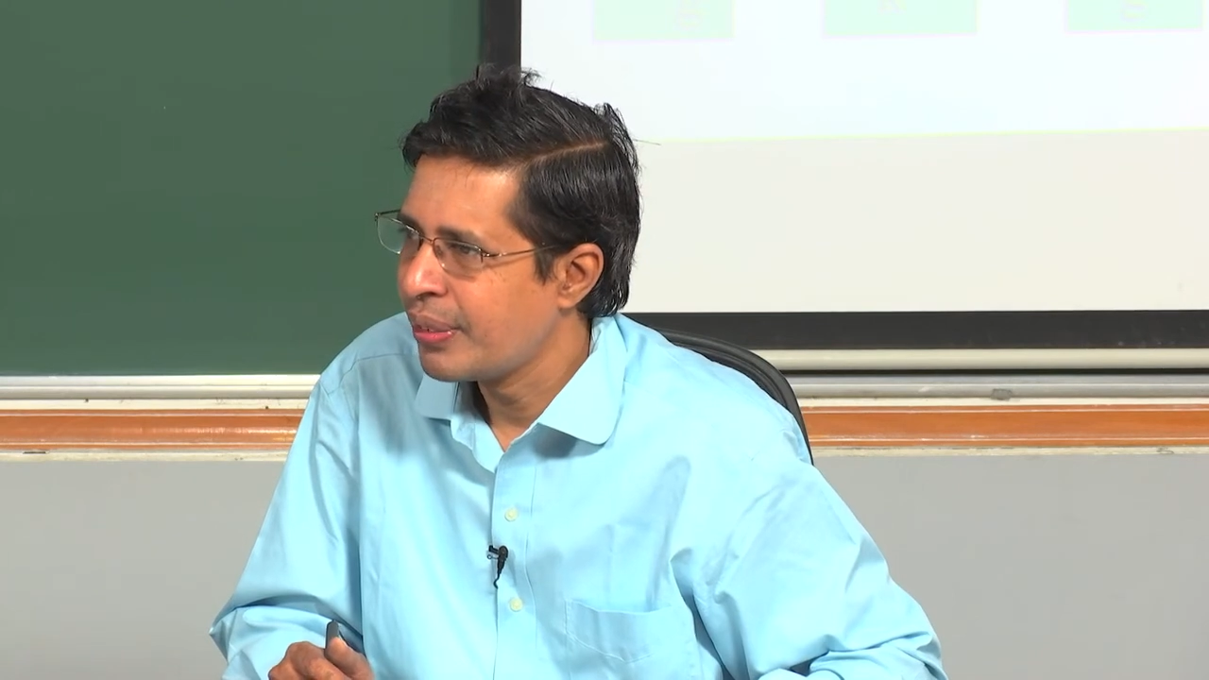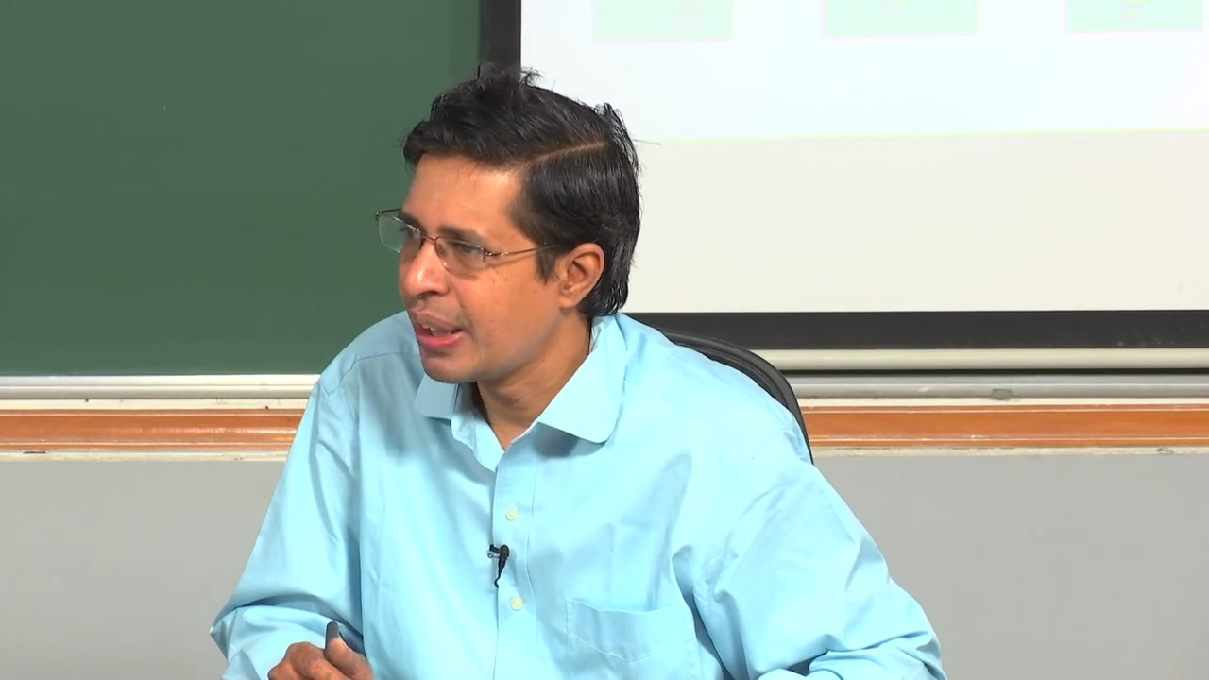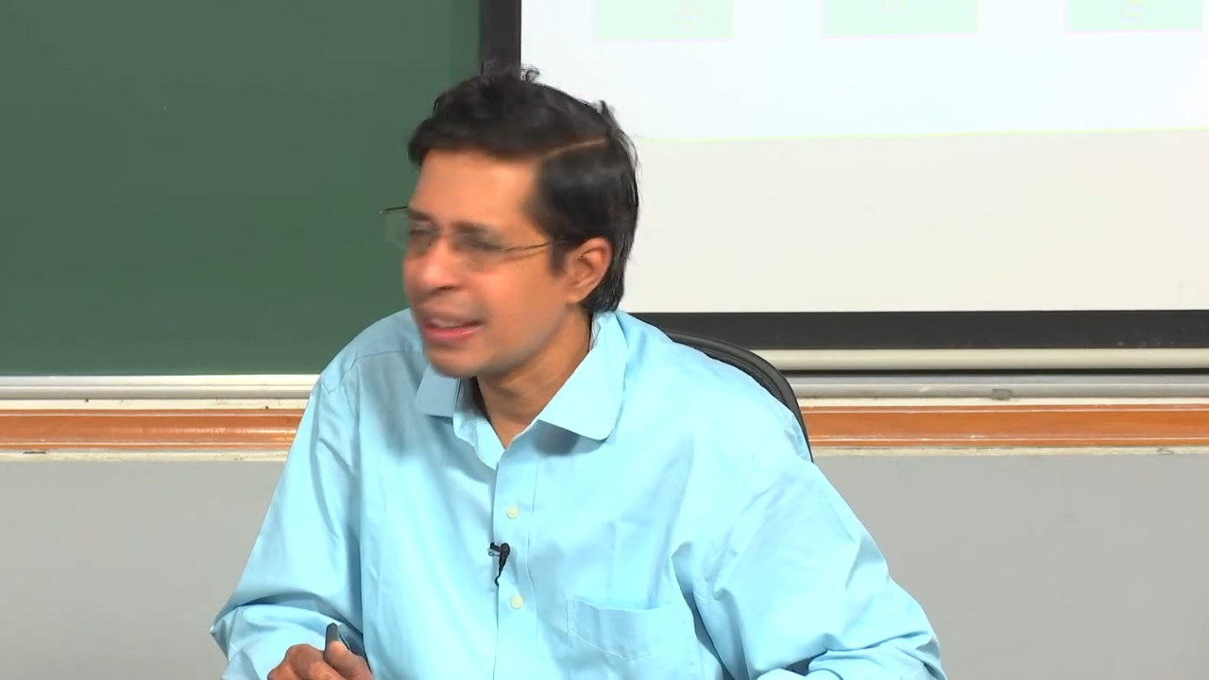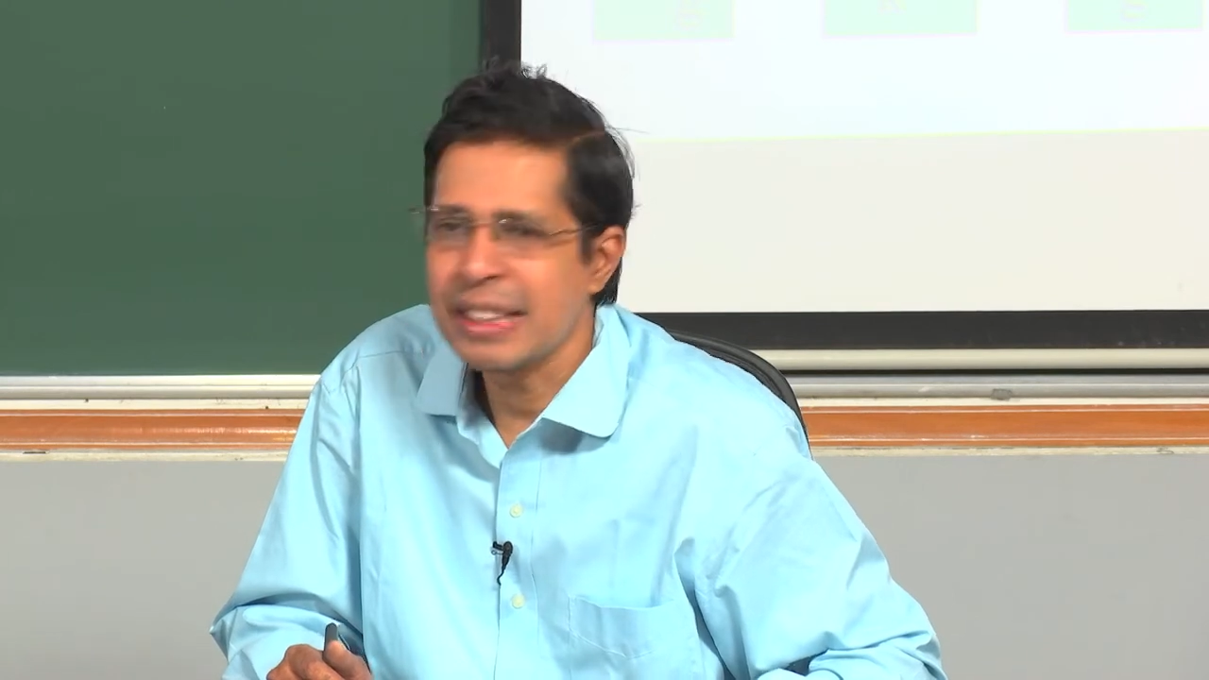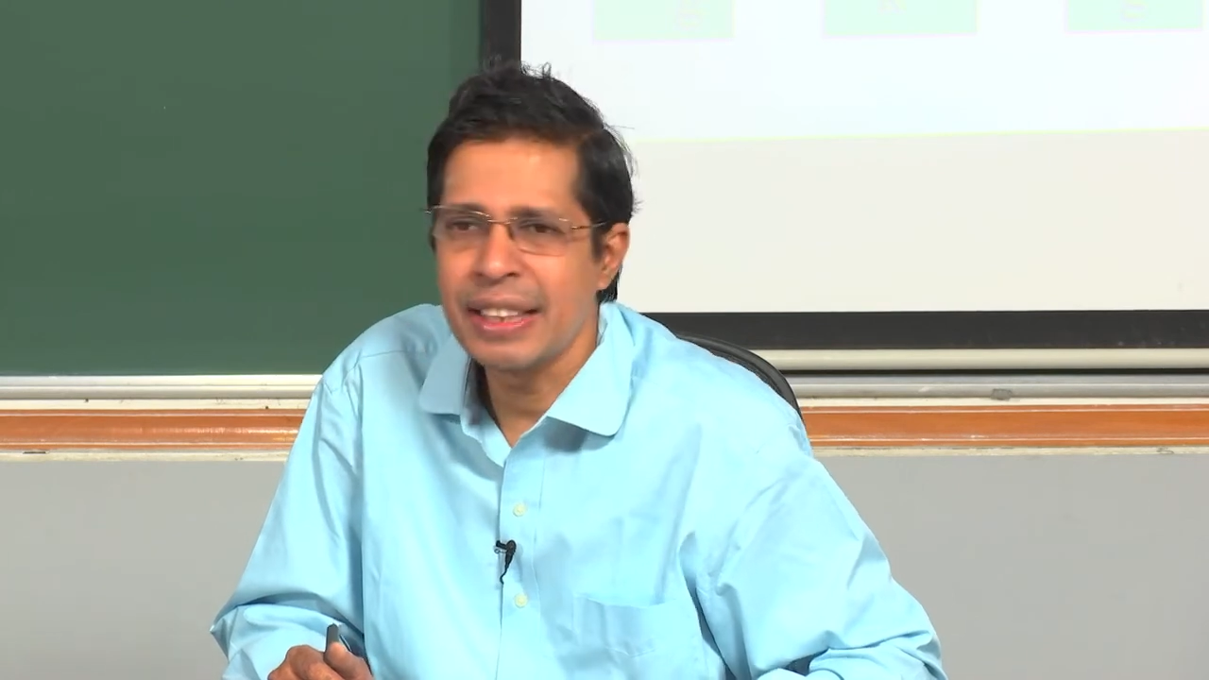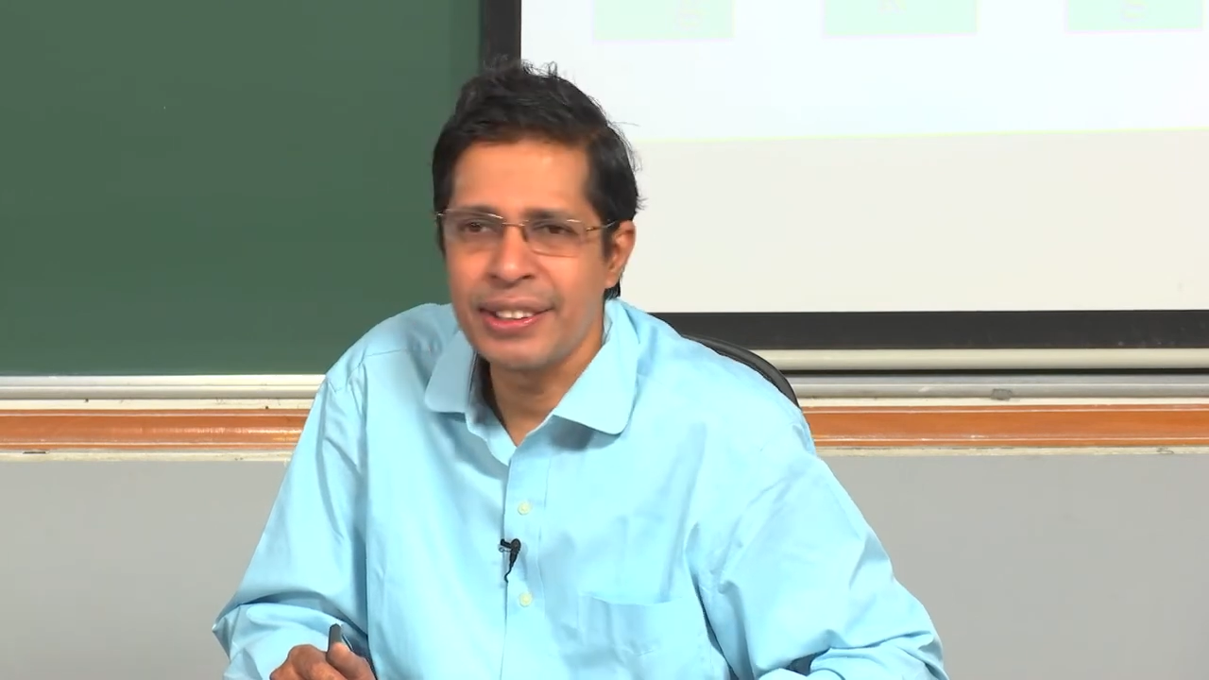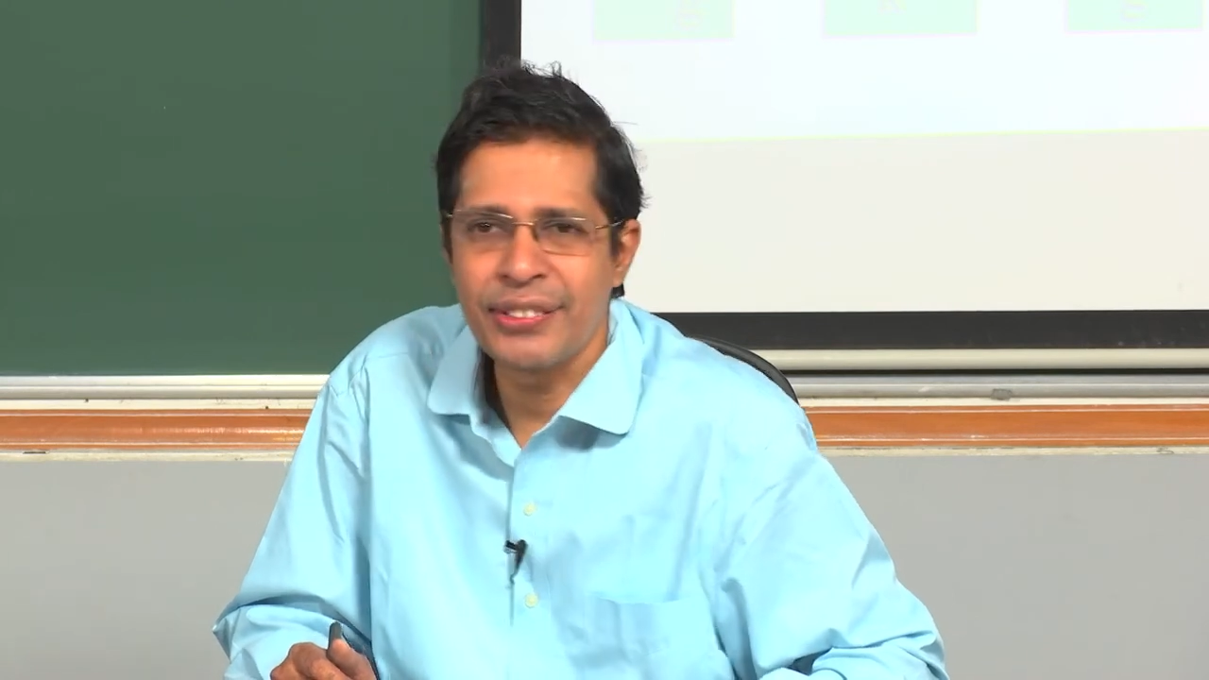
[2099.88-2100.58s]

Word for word: You understand